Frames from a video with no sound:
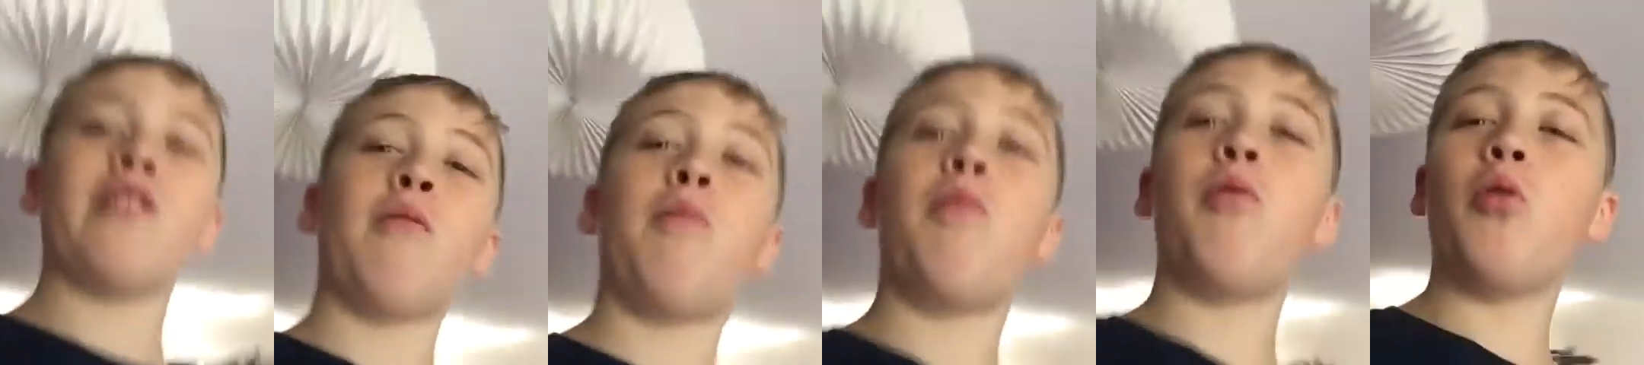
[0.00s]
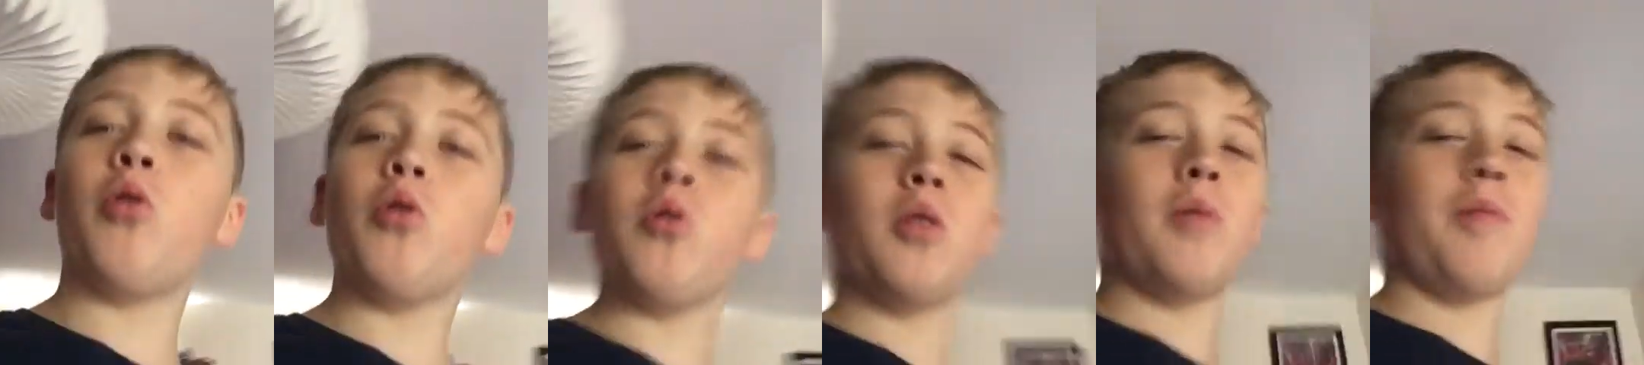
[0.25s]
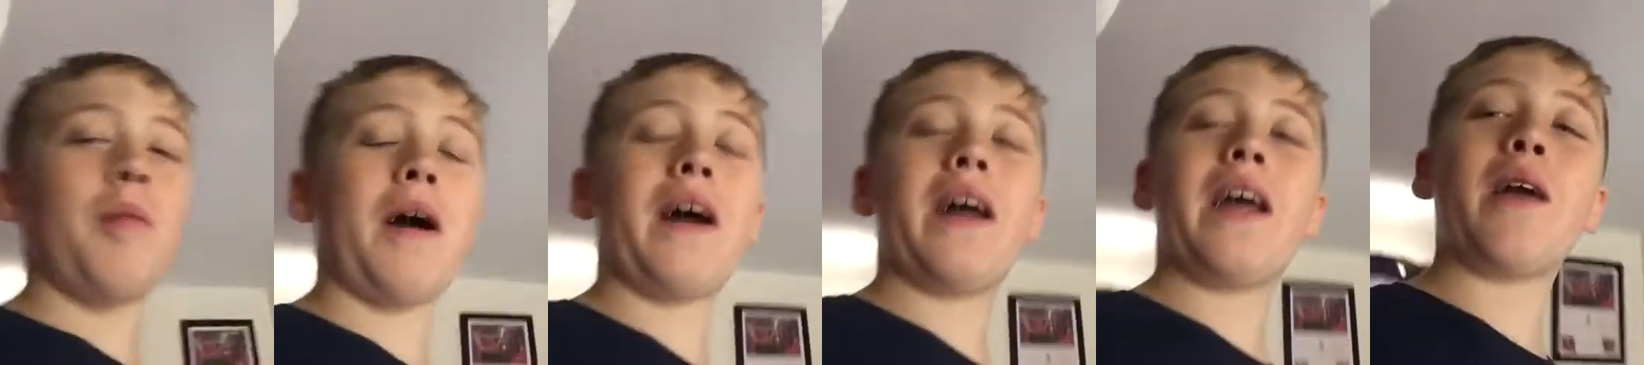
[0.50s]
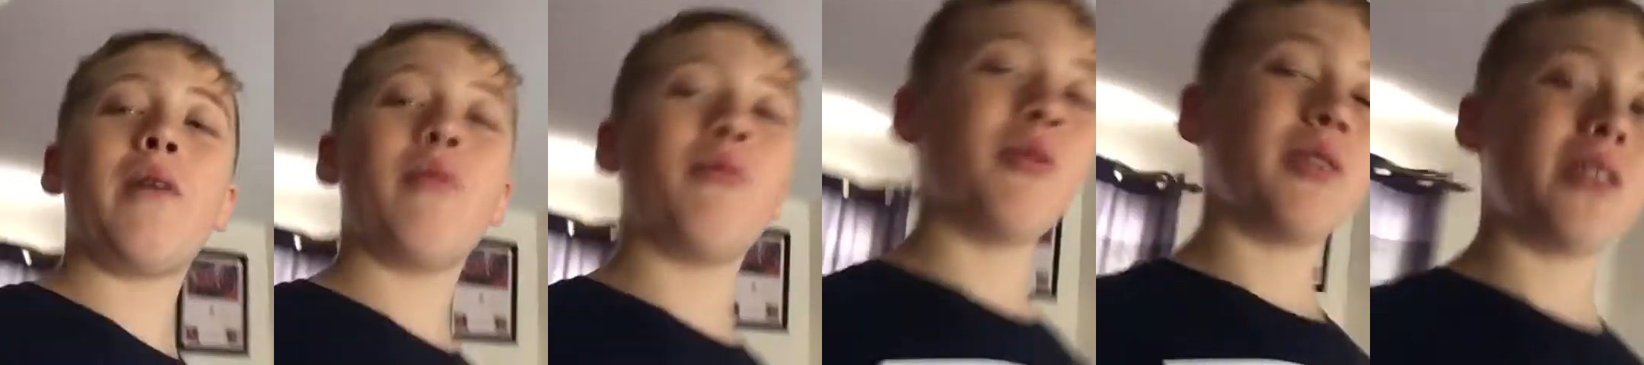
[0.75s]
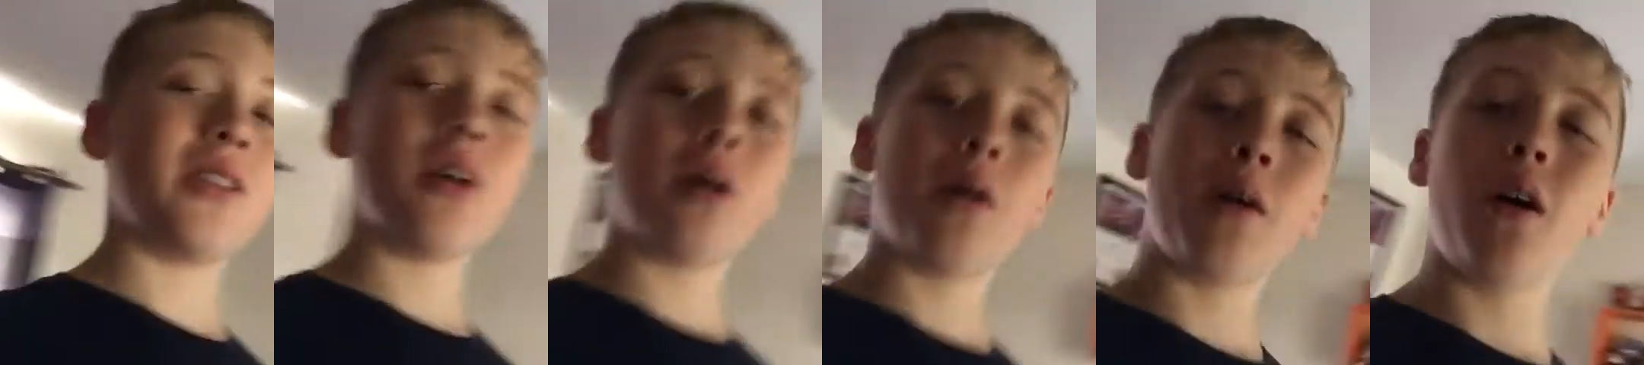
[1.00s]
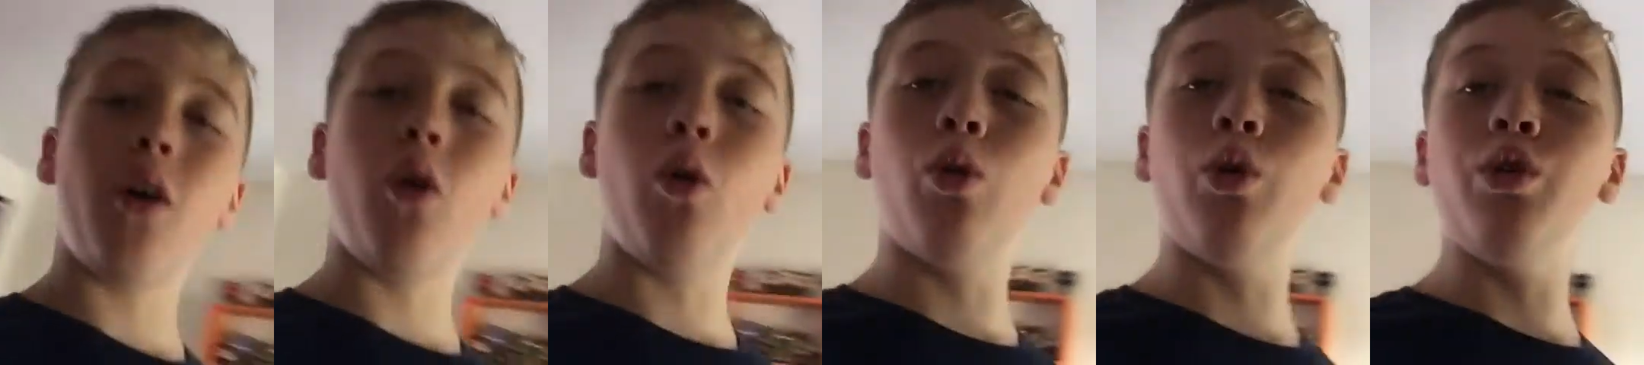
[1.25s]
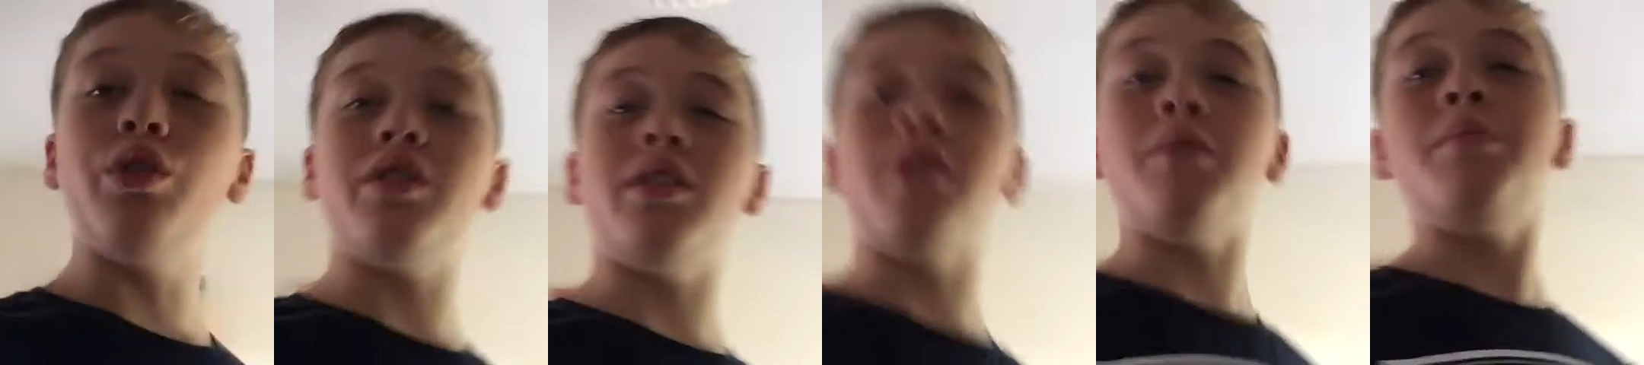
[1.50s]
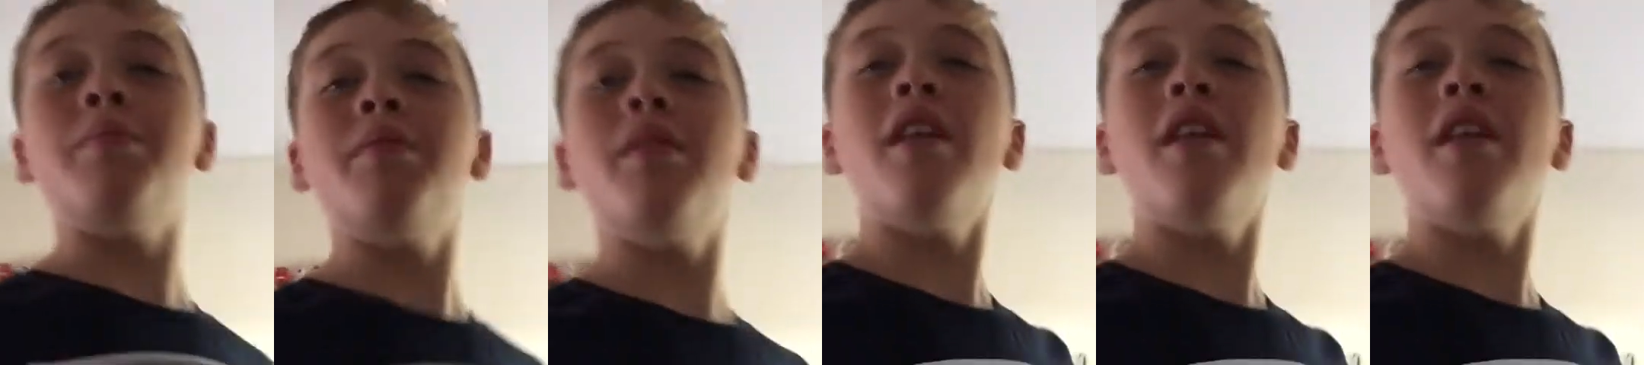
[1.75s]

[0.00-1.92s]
pool in the back. It was awesome.